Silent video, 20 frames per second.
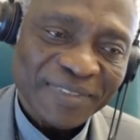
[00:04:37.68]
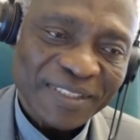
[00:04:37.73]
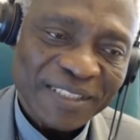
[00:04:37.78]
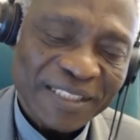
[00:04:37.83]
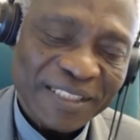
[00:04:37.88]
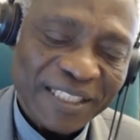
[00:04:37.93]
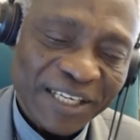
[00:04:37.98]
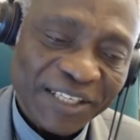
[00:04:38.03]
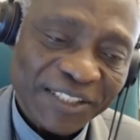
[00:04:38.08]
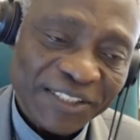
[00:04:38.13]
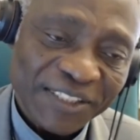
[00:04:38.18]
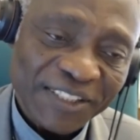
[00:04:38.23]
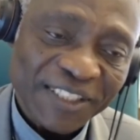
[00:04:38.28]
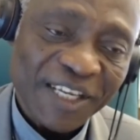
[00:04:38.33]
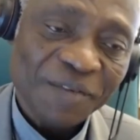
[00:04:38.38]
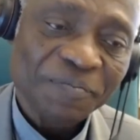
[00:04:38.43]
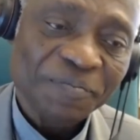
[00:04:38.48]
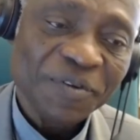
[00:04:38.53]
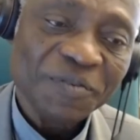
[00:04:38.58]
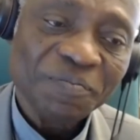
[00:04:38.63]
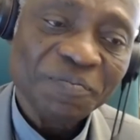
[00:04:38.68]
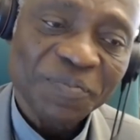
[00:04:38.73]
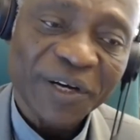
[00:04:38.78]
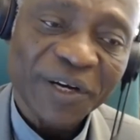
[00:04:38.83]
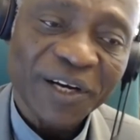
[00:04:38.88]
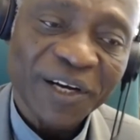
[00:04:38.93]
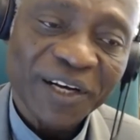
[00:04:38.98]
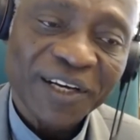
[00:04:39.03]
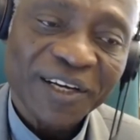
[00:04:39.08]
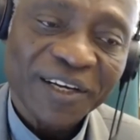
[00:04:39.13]
And stepping
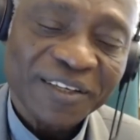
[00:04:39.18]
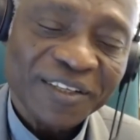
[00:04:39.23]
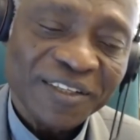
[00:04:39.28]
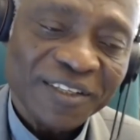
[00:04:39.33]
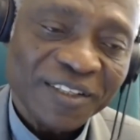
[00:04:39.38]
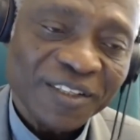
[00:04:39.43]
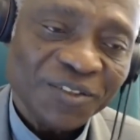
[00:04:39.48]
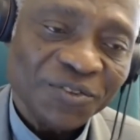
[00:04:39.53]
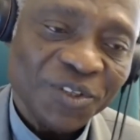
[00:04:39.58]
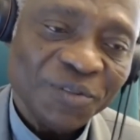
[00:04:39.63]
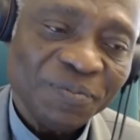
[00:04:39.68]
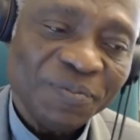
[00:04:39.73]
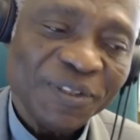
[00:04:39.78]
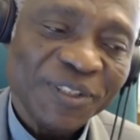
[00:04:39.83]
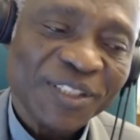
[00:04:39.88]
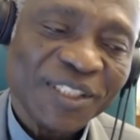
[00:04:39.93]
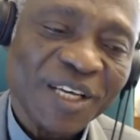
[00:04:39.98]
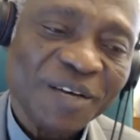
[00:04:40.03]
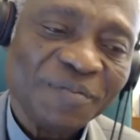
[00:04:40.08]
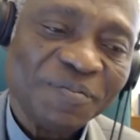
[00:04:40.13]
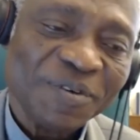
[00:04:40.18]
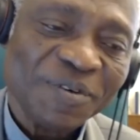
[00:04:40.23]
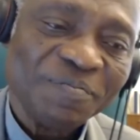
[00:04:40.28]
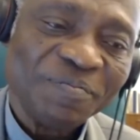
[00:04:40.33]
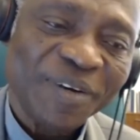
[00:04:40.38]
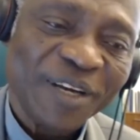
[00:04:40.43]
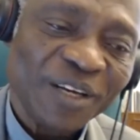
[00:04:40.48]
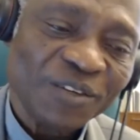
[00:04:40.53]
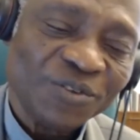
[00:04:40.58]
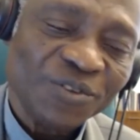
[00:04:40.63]
back would be stepping
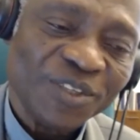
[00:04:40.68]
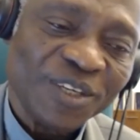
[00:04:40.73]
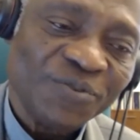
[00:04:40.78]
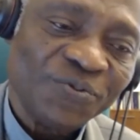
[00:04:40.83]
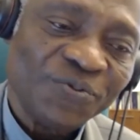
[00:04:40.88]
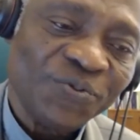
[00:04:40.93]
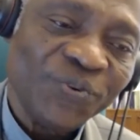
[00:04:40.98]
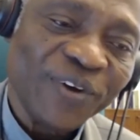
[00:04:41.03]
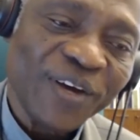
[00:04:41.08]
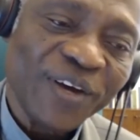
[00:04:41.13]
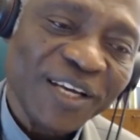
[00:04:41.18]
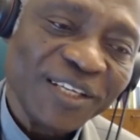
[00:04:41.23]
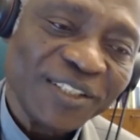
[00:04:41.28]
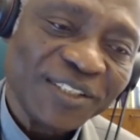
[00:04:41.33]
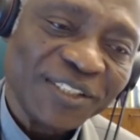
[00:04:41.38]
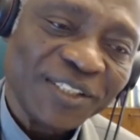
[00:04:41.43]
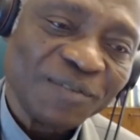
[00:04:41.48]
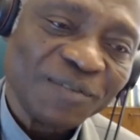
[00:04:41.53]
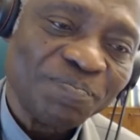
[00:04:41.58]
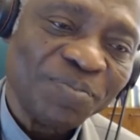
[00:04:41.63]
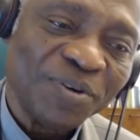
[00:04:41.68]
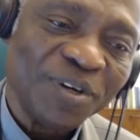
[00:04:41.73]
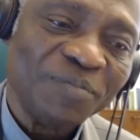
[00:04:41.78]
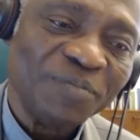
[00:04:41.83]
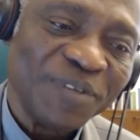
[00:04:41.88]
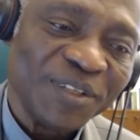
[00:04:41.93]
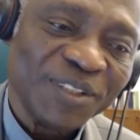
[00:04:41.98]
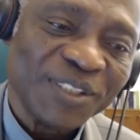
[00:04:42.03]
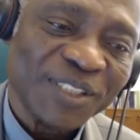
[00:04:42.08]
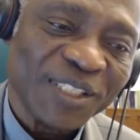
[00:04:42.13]
back to the first
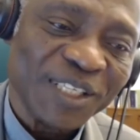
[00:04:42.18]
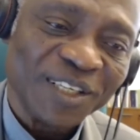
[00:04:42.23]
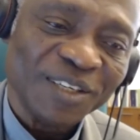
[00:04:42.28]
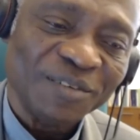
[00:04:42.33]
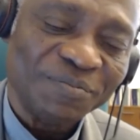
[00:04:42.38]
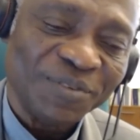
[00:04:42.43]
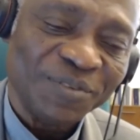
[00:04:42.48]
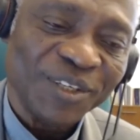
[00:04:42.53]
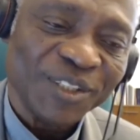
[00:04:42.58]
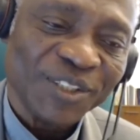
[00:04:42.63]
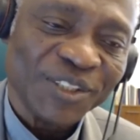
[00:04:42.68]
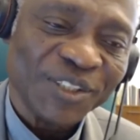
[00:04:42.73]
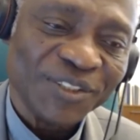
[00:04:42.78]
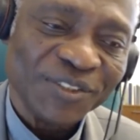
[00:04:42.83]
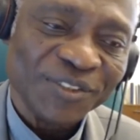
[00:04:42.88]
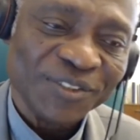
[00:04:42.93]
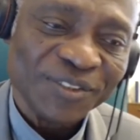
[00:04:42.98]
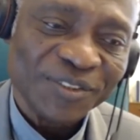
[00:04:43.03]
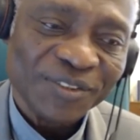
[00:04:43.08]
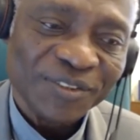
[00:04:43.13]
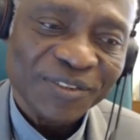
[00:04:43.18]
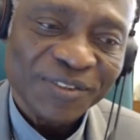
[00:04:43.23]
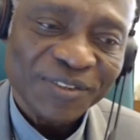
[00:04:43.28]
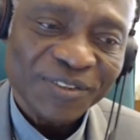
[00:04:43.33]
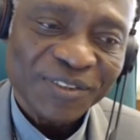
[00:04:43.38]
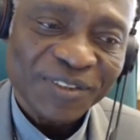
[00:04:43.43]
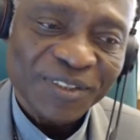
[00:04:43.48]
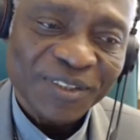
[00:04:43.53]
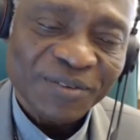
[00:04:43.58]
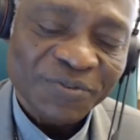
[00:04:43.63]
public celebration,
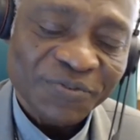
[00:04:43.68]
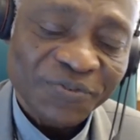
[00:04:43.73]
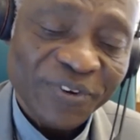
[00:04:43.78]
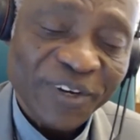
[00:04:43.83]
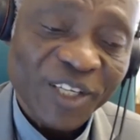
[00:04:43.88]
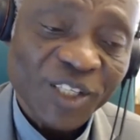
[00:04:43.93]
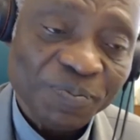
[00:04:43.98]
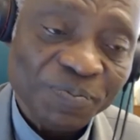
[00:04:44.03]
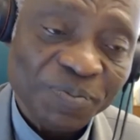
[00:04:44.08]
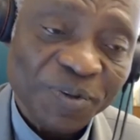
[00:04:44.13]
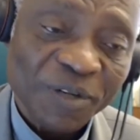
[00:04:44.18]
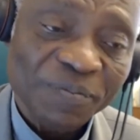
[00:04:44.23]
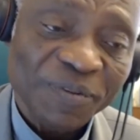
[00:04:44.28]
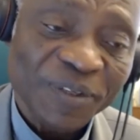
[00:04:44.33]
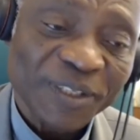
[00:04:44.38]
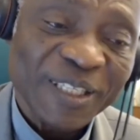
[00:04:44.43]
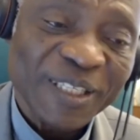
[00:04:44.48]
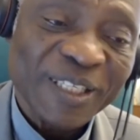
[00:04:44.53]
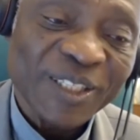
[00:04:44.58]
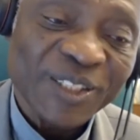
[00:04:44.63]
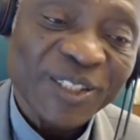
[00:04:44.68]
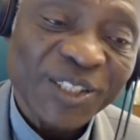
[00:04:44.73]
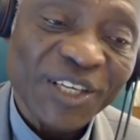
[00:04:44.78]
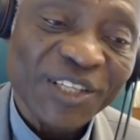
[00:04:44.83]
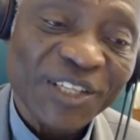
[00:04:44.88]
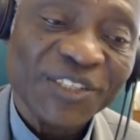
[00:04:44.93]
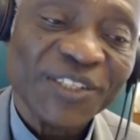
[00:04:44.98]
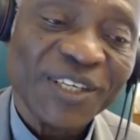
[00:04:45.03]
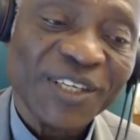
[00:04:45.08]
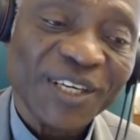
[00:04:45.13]
first public
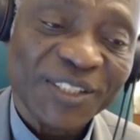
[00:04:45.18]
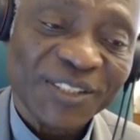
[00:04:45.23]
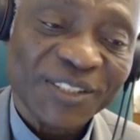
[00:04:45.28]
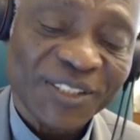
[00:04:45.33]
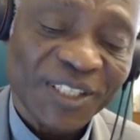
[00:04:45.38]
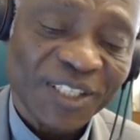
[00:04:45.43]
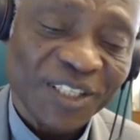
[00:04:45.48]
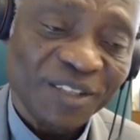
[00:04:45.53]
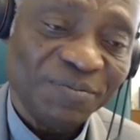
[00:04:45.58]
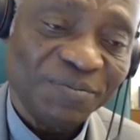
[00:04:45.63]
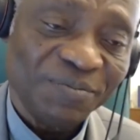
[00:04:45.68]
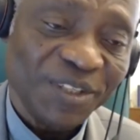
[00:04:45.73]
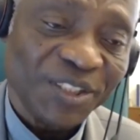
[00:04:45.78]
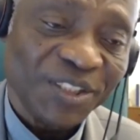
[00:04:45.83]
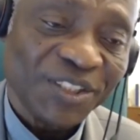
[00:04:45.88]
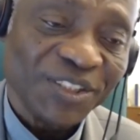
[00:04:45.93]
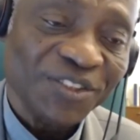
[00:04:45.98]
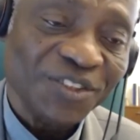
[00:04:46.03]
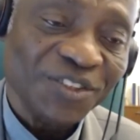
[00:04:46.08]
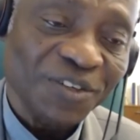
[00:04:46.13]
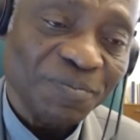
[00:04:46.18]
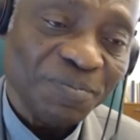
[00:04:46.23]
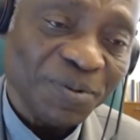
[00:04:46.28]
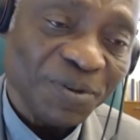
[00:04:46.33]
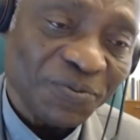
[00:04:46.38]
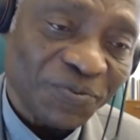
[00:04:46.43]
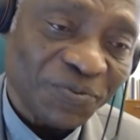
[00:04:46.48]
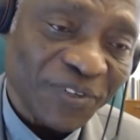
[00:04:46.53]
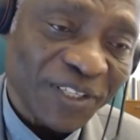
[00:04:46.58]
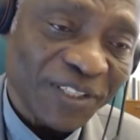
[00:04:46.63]
liturgical celebration of
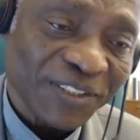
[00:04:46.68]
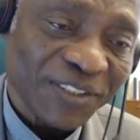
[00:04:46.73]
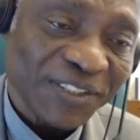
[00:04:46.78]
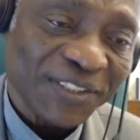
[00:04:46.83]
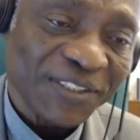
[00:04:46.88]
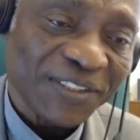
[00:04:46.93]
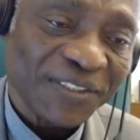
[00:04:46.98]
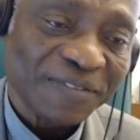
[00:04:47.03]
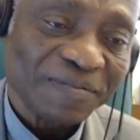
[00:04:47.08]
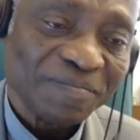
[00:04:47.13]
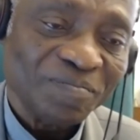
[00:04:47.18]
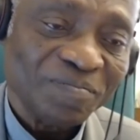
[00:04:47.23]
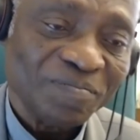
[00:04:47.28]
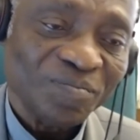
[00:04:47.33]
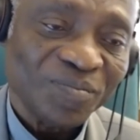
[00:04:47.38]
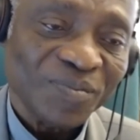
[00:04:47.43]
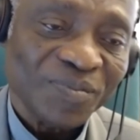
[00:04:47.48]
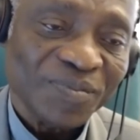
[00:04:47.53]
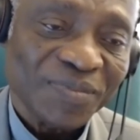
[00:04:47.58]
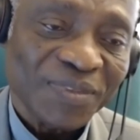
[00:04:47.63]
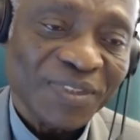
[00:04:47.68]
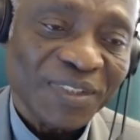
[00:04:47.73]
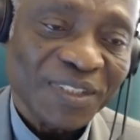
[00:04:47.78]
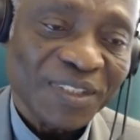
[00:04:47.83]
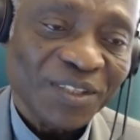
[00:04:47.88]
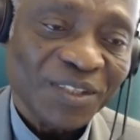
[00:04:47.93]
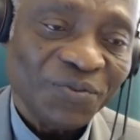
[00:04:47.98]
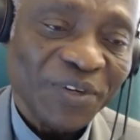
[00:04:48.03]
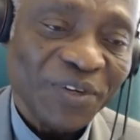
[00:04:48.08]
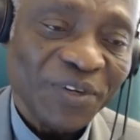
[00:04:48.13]
Pope Francis
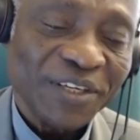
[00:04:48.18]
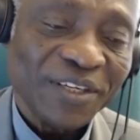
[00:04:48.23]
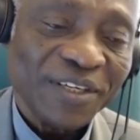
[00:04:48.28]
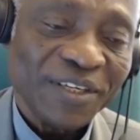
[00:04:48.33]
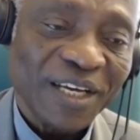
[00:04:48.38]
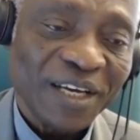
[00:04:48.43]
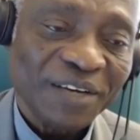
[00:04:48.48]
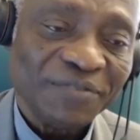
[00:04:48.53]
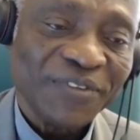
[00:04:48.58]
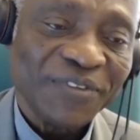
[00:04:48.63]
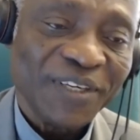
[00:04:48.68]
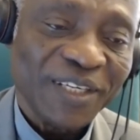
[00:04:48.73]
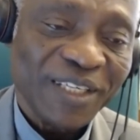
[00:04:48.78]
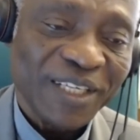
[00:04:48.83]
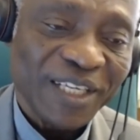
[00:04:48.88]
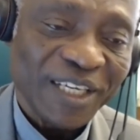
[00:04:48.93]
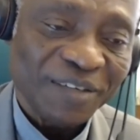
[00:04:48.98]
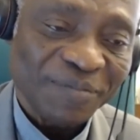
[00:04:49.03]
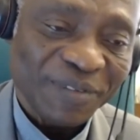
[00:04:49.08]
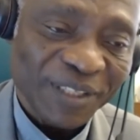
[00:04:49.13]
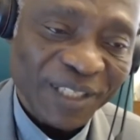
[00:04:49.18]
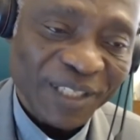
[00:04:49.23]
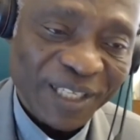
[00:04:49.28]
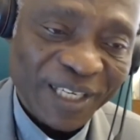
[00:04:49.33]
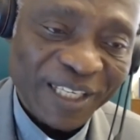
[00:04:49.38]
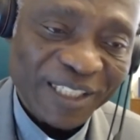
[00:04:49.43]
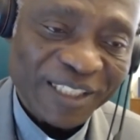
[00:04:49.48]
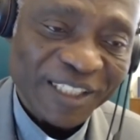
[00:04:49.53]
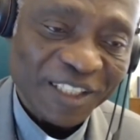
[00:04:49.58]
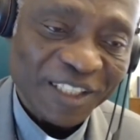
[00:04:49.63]
after he had been
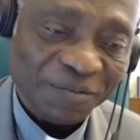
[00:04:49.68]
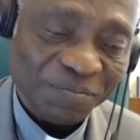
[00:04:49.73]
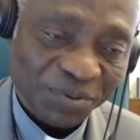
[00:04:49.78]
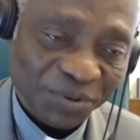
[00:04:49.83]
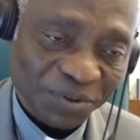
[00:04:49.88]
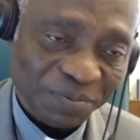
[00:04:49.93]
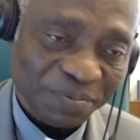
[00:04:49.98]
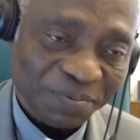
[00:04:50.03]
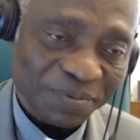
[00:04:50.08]
elected Pope.